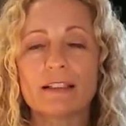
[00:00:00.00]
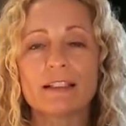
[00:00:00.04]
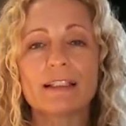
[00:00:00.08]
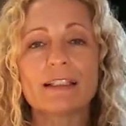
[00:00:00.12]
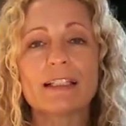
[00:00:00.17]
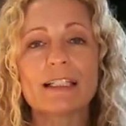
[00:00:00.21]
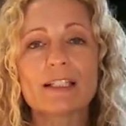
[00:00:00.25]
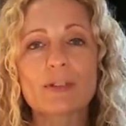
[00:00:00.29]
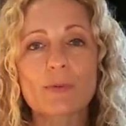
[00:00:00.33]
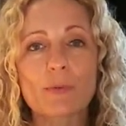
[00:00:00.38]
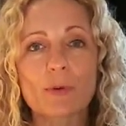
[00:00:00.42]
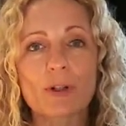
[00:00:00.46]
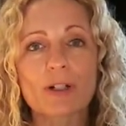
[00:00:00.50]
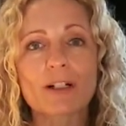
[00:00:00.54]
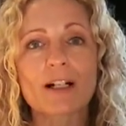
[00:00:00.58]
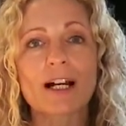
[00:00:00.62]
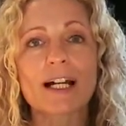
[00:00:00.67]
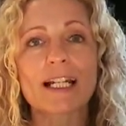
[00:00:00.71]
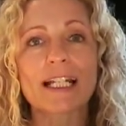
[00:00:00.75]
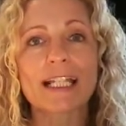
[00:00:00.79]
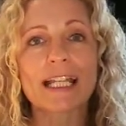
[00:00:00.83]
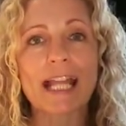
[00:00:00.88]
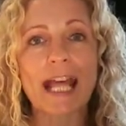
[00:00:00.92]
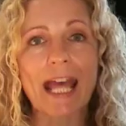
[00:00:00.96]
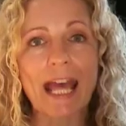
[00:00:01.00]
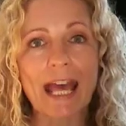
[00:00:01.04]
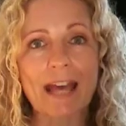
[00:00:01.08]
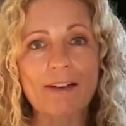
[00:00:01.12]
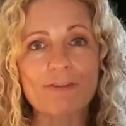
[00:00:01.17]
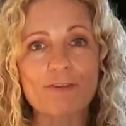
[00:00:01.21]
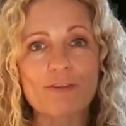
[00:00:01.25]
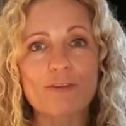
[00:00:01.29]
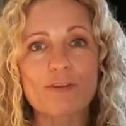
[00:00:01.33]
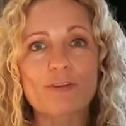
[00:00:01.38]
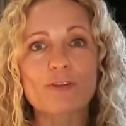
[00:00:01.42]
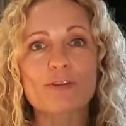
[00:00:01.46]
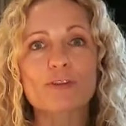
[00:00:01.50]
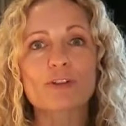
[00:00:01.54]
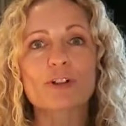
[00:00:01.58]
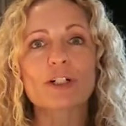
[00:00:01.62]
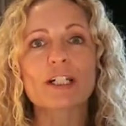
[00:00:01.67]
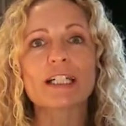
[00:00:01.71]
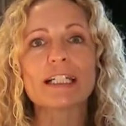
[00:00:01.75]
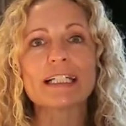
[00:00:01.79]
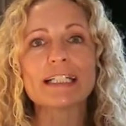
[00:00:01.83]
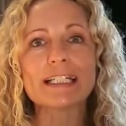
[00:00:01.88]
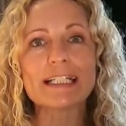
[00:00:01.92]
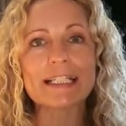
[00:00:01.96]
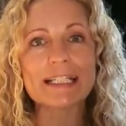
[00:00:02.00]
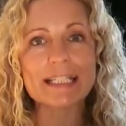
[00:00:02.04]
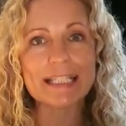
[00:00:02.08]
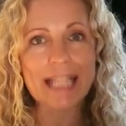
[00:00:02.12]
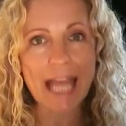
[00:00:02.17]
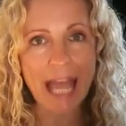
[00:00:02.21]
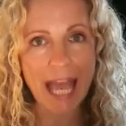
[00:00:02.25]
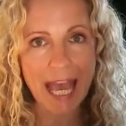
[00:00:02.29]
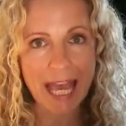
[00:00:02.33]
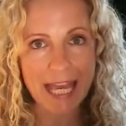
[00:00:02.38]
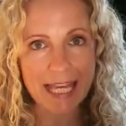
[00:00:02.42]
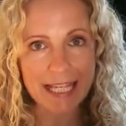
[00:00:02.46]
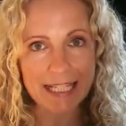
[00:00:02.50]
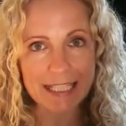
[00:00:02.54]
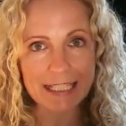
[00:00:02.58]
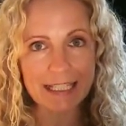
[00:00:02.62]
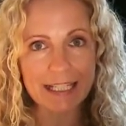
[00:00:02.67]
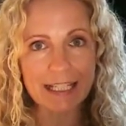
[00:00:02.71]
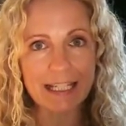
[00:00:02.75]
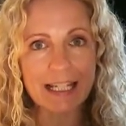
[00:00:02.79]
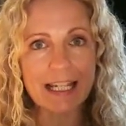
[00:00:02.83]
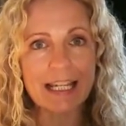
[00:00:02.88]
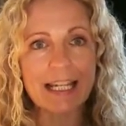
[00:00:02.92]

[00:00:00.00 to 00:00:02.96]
you need to work on it every day.